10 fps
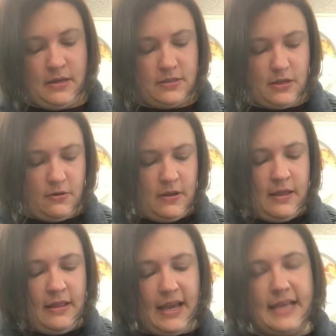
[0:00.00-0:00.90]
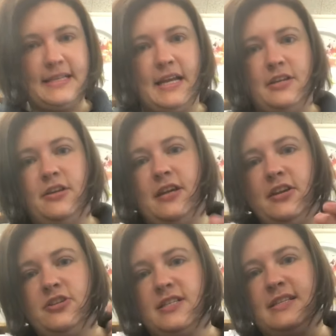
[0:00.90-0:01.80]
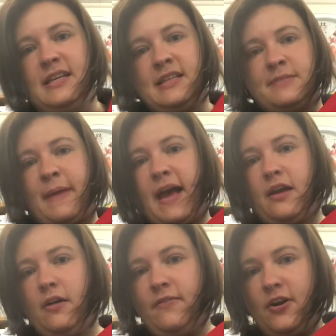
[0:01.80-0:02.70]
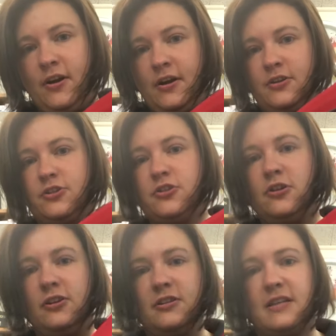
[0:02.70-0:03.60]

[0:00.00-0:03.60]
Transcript: So, like I said, you just sling this pack over your shoulder.